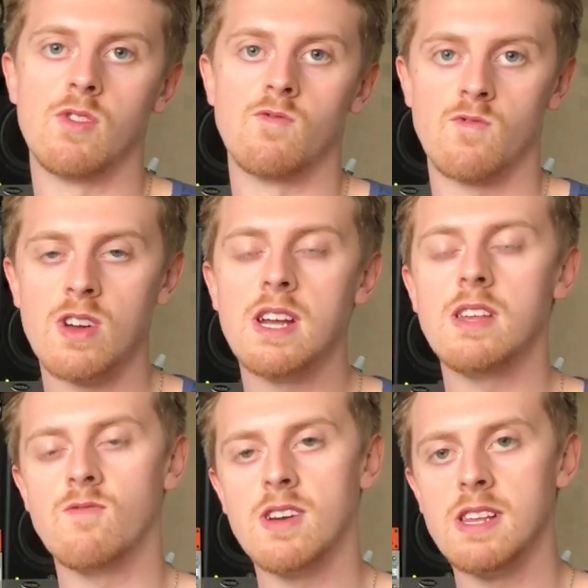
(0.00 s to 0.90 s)

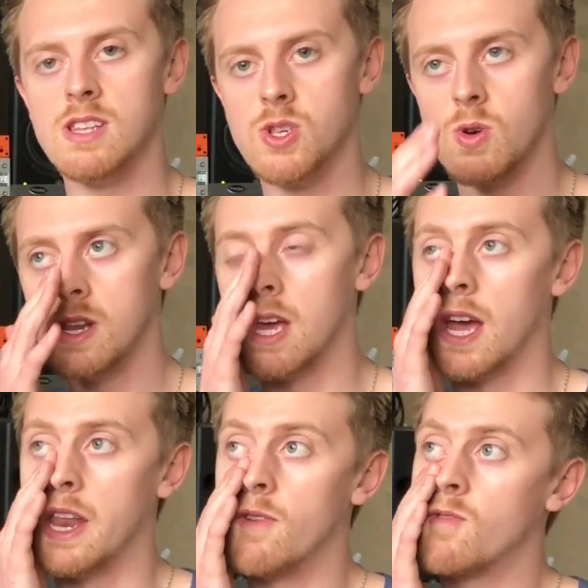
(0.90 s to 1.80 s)
really enjoyed it,
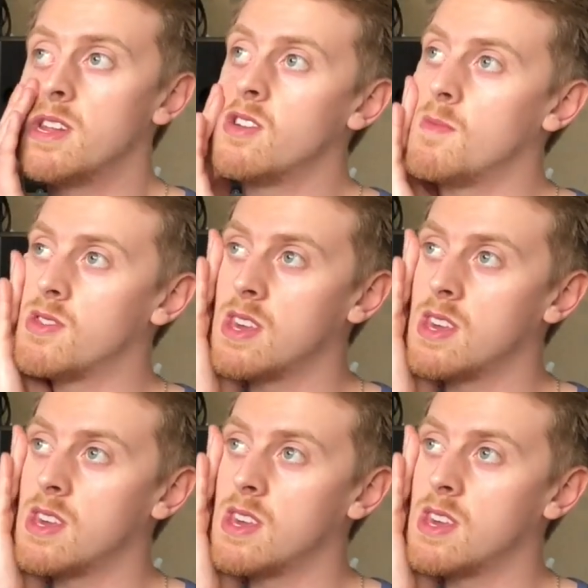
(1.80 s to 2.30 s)
and it really got me